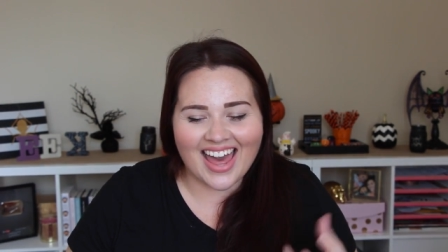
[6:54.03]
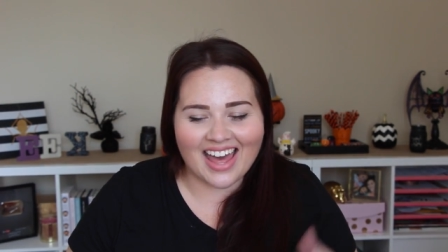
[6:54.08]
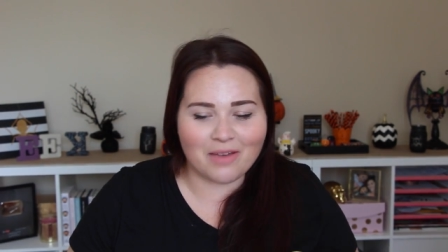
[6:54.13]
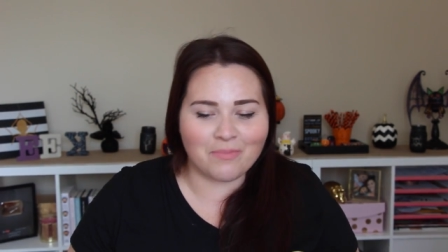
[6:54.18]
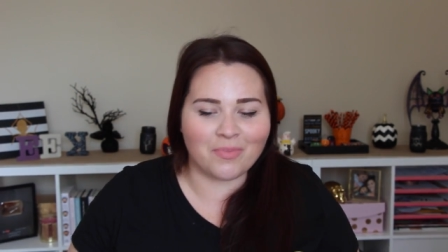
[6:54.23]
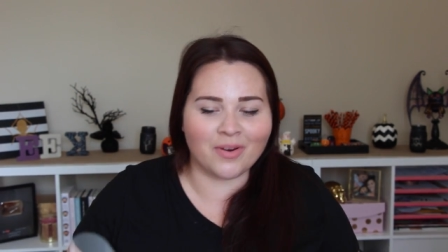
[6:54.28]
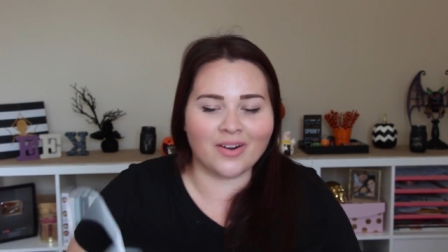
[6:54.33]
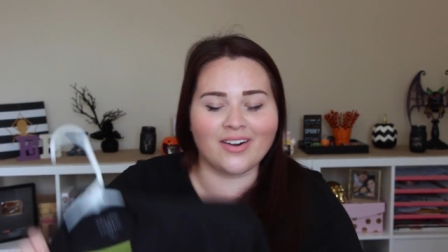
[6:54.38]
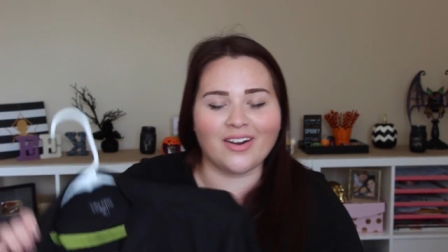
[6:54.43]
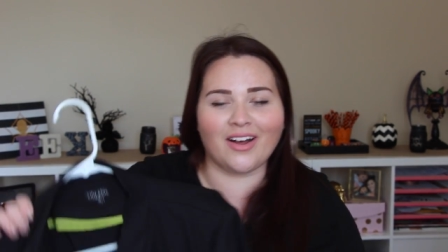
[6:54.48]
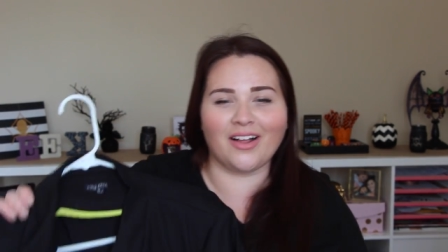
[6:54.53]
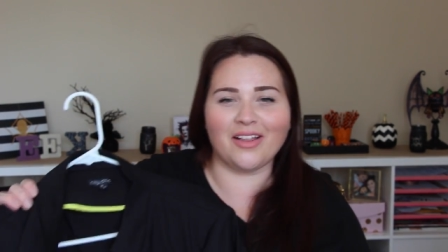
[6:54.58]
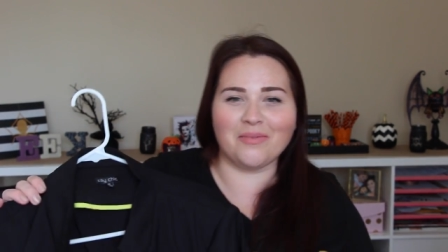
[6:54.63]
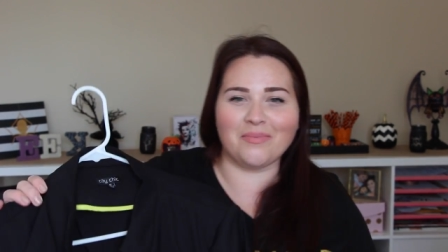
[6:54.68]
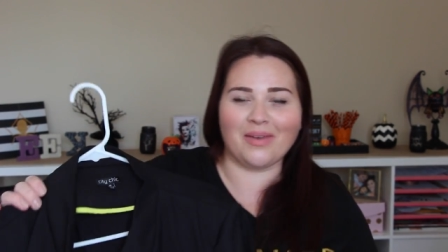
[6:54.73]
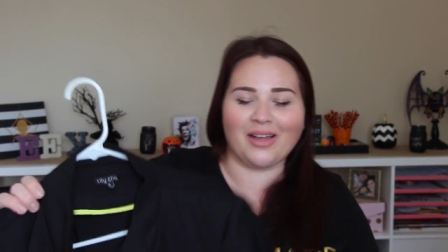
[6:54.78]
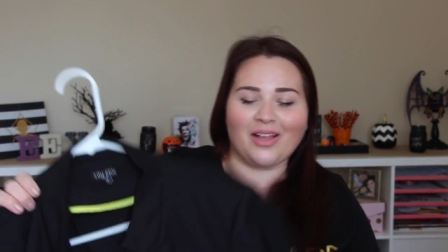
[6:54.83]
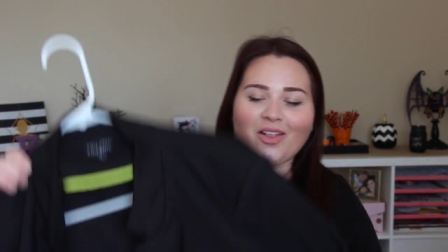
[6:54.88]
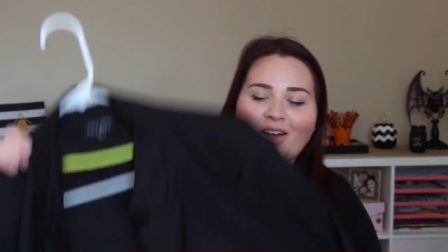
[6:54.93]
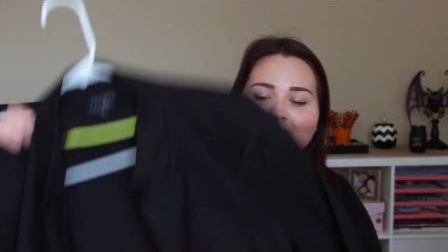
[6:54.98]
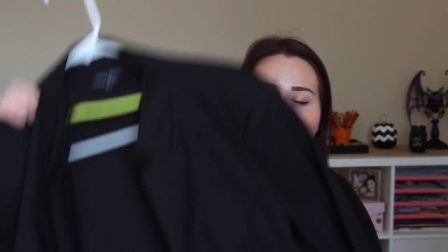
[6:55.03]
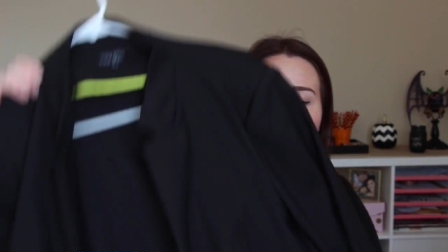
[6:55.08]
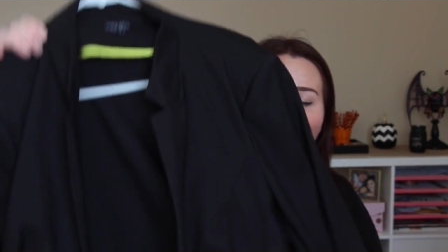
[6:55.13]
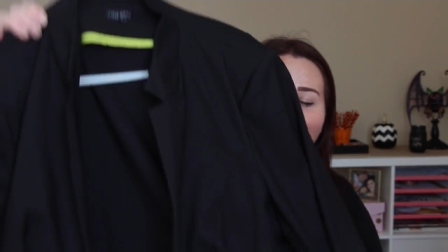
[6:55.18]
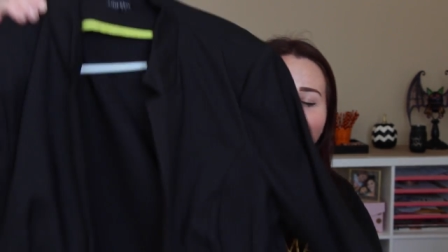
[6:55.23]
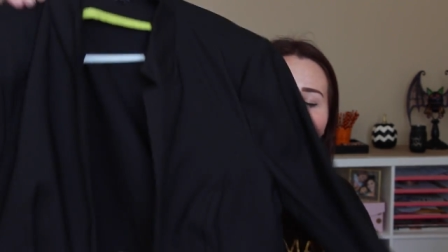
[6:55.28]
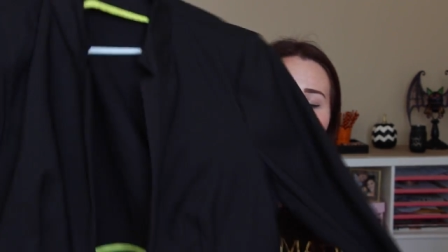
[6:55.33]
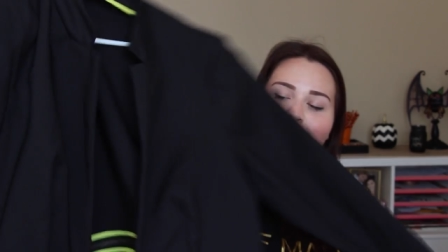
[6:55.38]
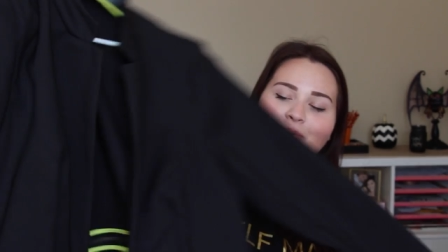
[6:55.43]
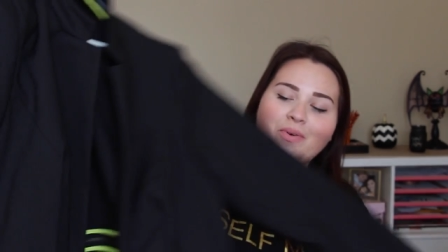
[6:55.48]
I put it all in my
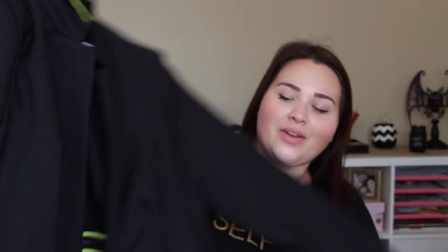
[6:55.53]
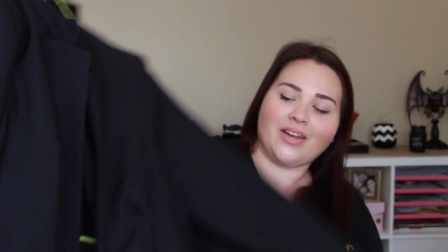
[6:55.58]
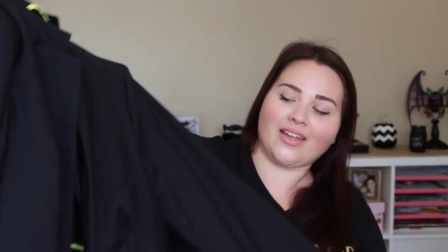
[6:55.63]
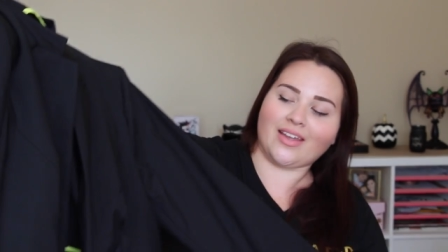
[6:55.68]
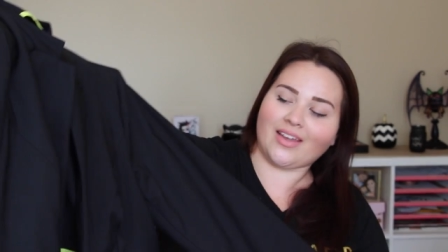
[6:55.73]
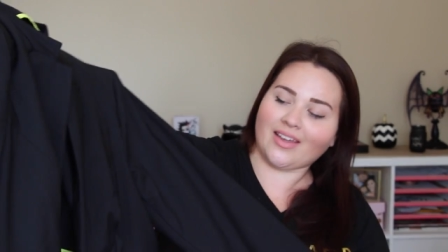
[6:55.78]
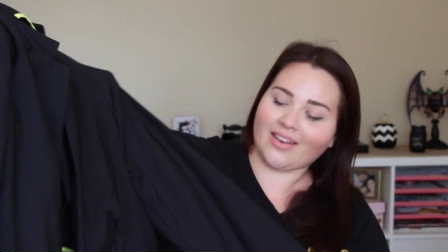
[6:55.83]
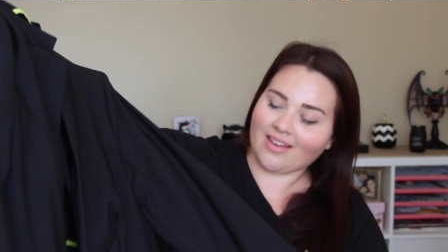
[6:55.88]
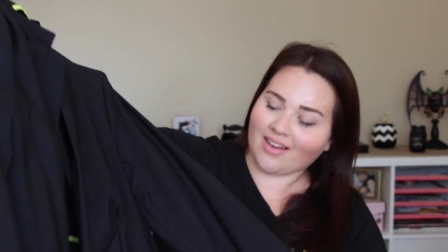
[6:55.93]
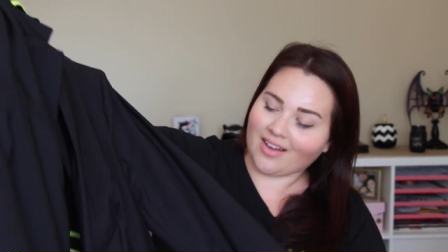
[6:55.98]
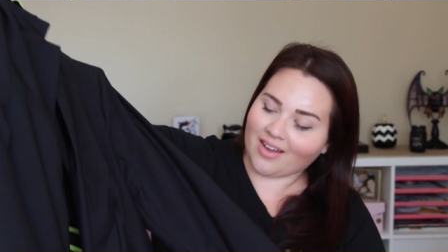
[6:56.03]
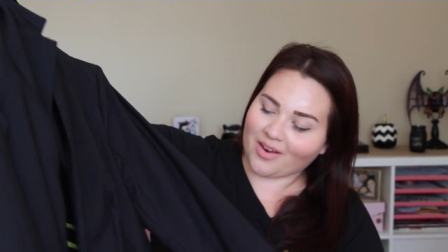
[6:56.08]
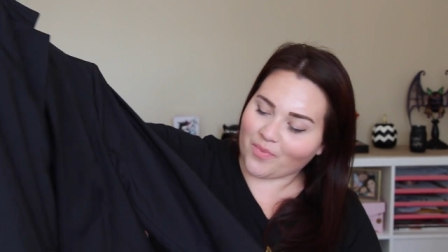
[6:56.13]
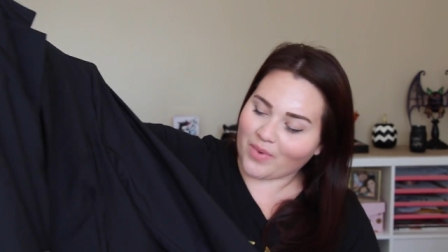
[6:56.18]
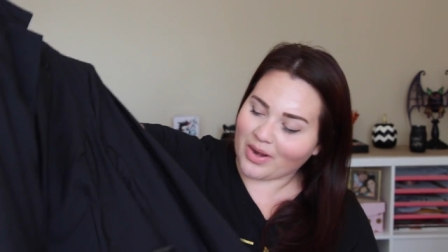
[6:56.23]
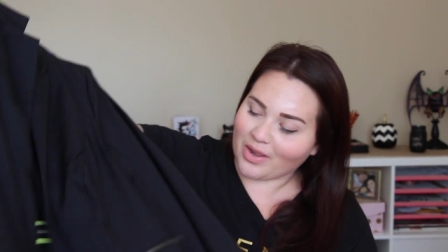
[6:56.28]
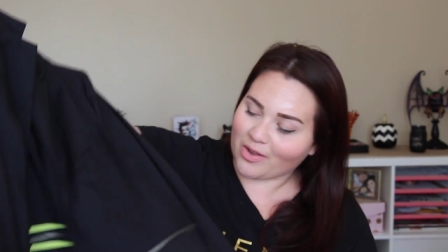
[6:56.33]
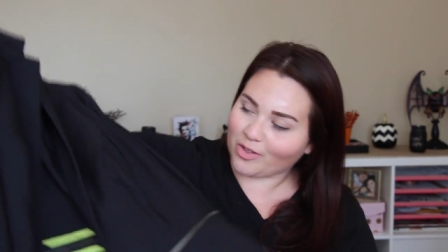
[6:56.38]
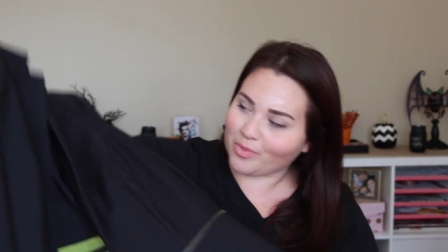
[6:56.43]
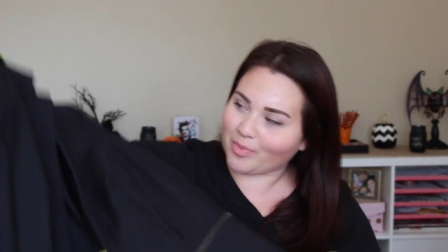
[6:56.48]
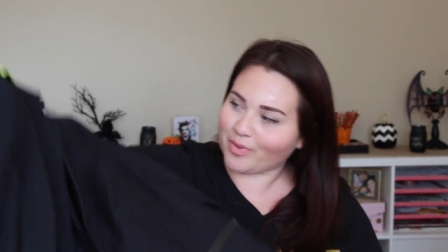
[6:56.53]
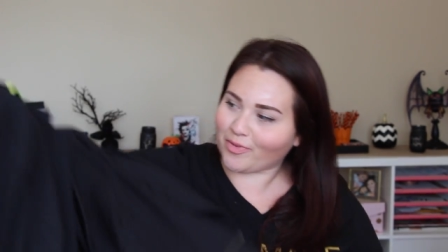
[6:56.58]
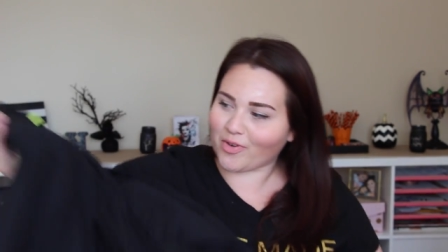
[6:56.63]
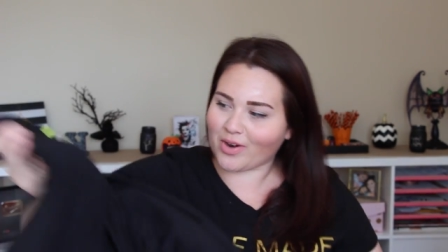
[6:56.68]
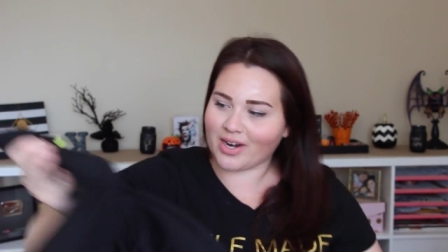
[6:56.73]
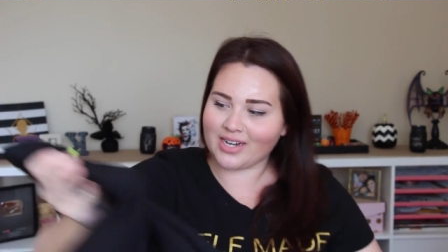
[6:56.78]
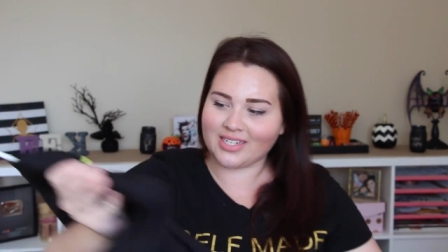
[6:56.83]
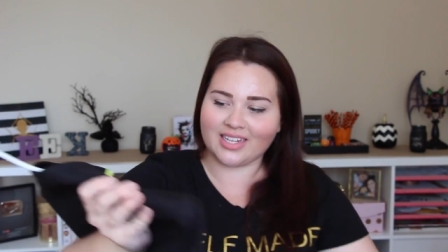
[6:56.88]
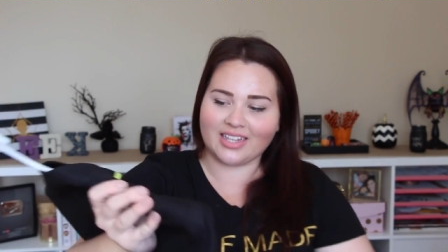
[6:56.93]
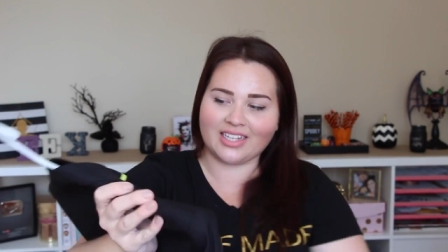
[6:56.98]
closet so it wouldn't get wrinkled
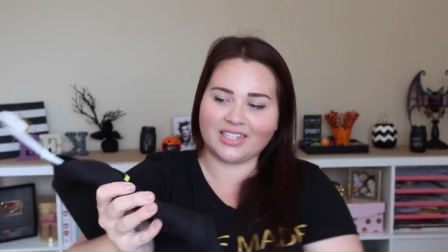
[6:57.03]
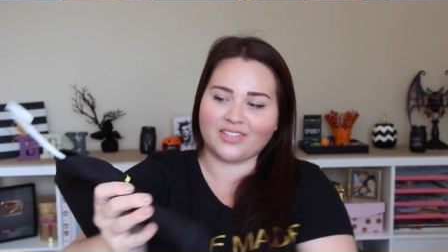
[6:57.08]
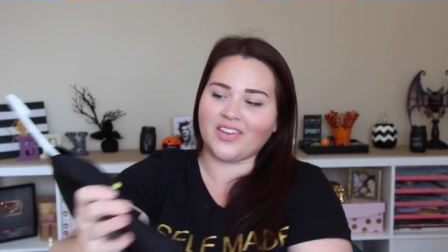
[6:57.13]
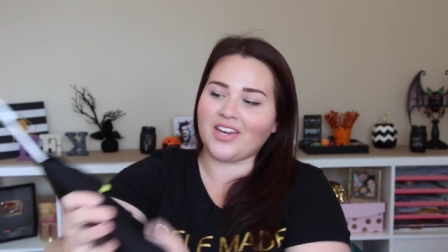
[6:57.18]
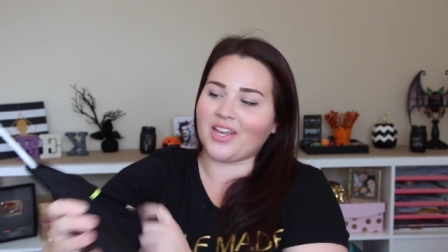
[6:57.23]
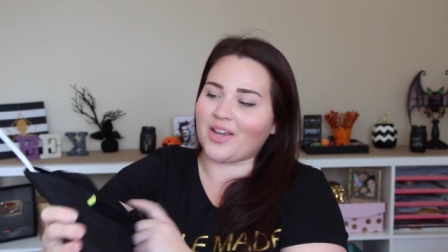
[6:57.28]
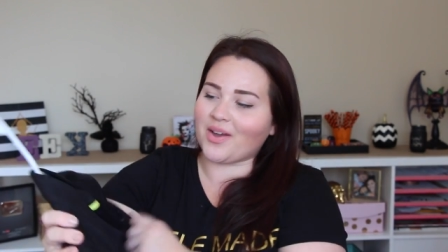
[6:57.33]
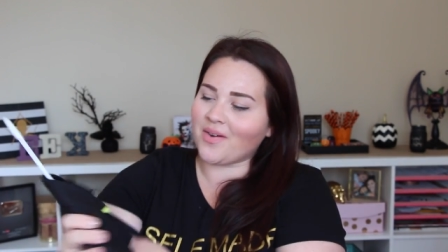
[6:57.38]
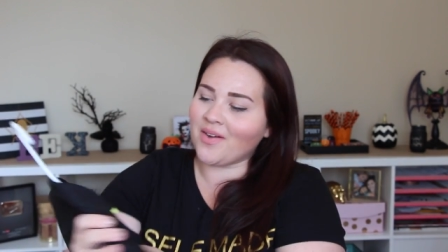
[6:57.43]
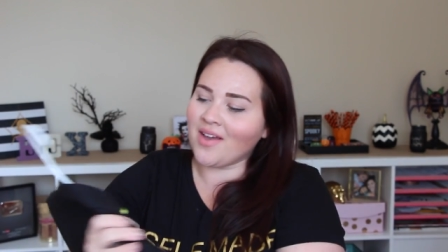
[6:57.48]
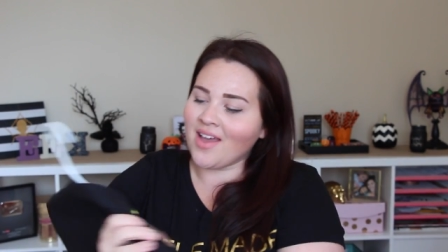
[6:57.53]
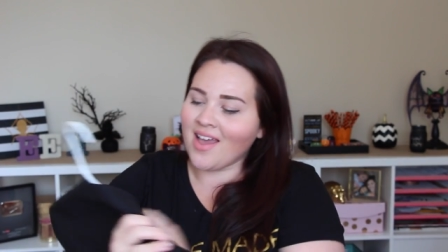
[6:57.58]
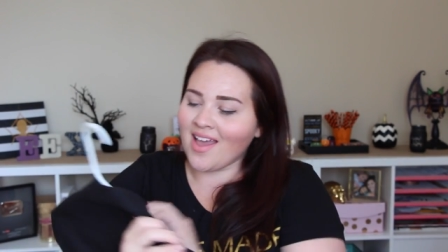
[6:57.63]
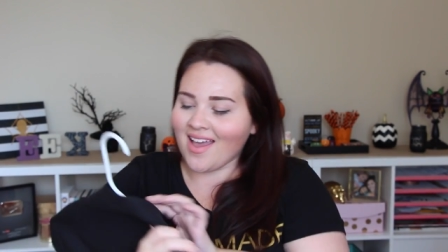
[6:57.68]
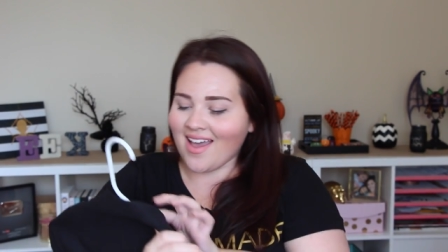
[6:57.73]
before I did this video.